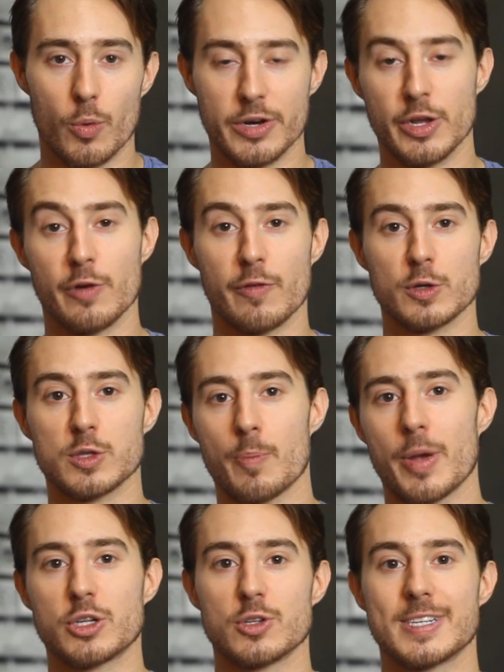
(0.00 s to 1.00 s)
when Universal
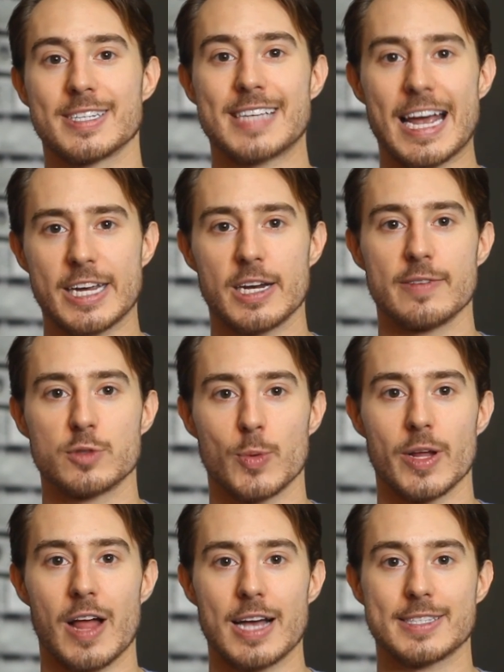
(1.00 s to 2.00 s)
Pictures executives
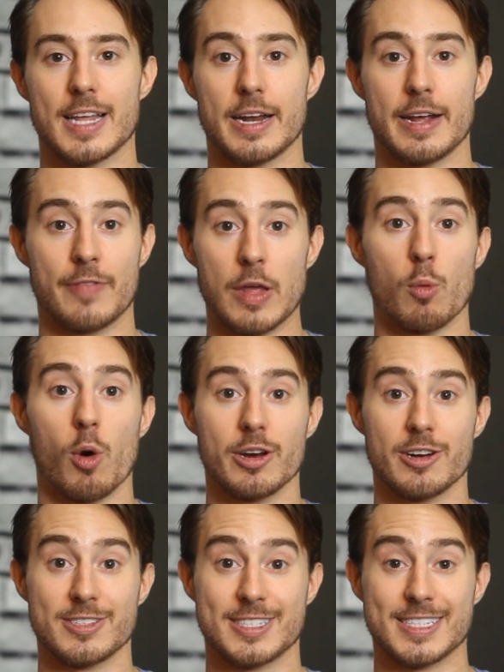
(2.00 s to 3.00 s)
realized that if they
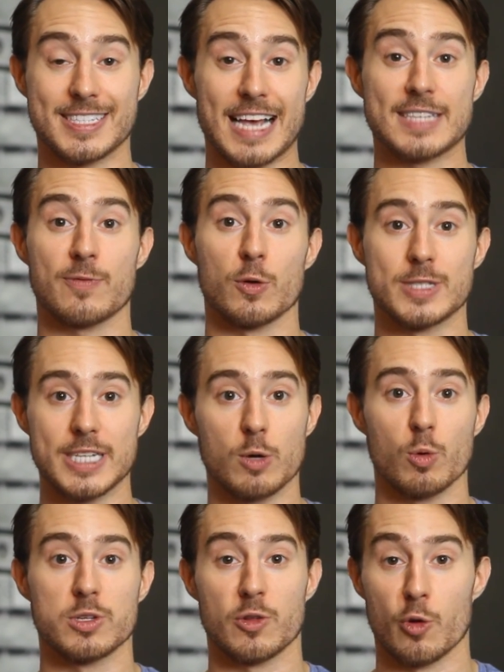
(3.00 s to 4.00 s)
wanted a successful
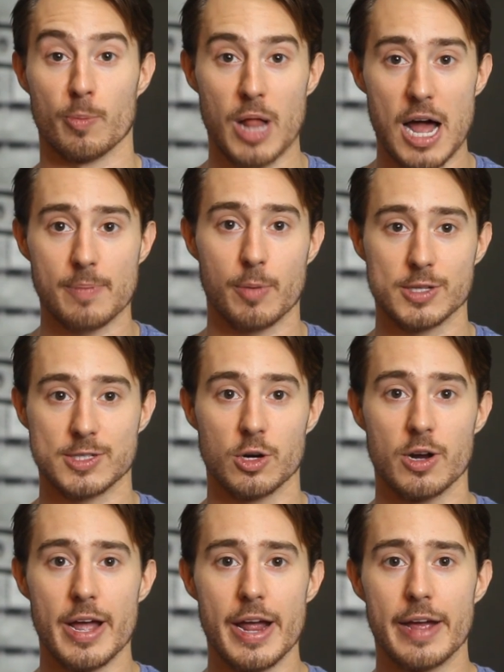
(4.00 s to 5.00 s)
sequel to their
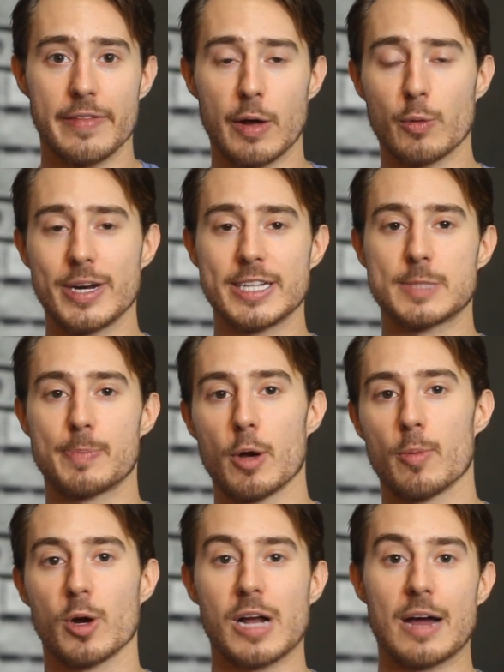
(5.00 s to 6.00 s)
blockbuster, they would need
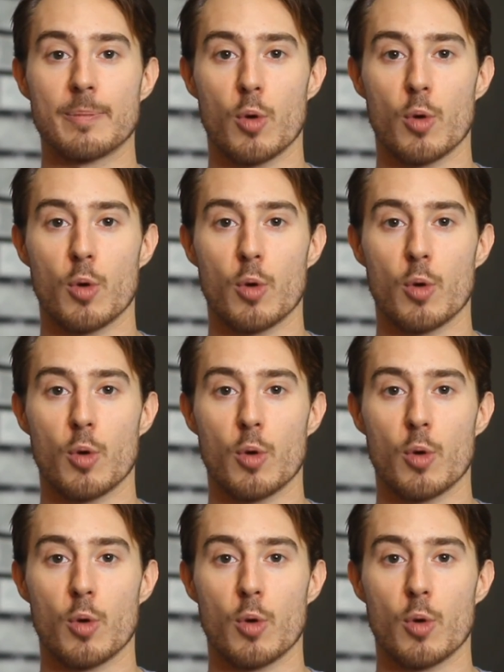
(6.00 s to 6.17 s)
Spielberg on